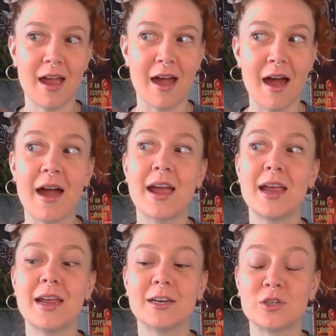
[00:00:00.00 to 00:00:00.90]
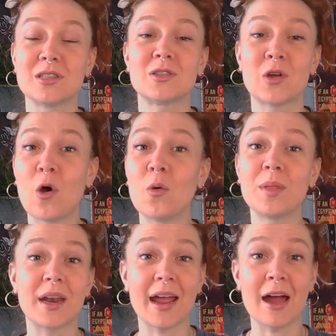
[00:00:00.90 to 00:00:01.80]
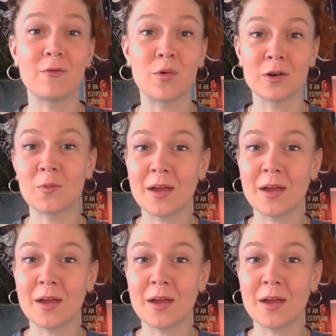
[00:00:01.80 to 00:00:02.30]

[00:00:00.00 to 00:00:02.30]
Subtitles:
I just hope that I have one of